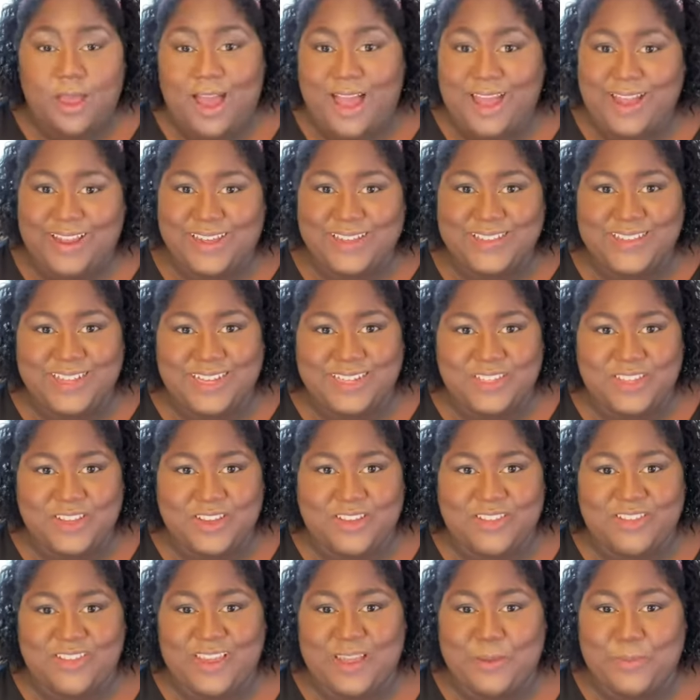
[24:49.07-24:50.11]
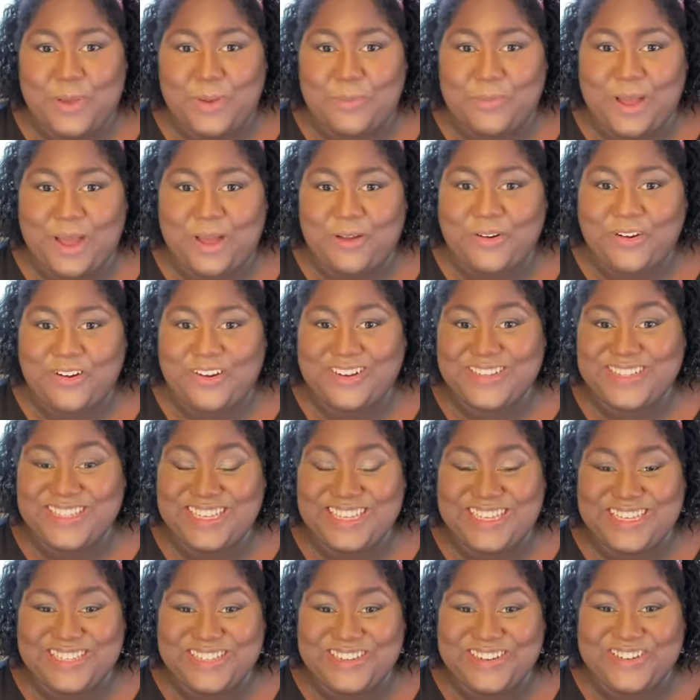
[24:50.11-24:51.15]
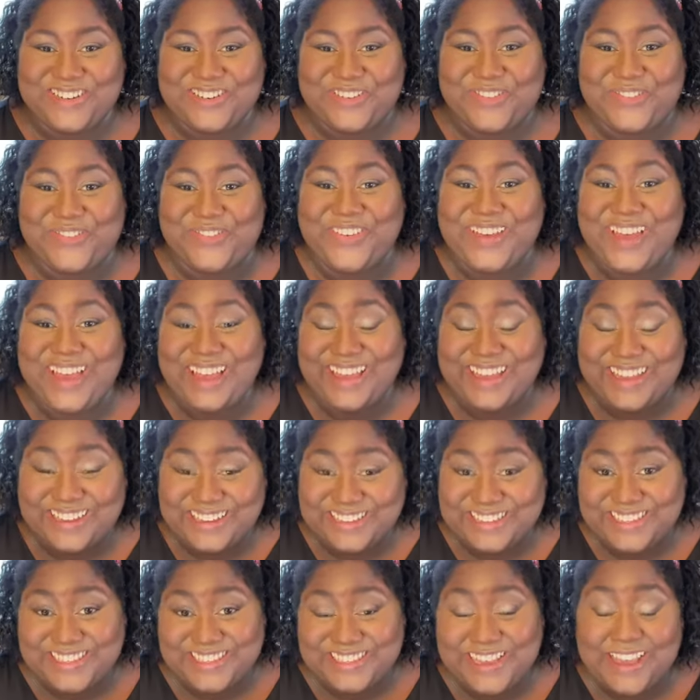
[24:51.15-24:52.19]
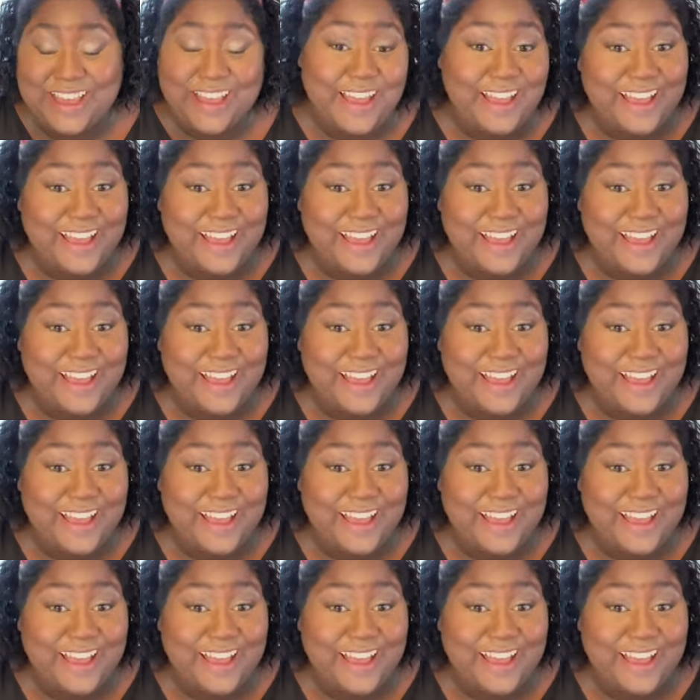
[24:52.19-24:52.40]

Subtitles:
I guess that's the good thing about powder. It's easier to fix.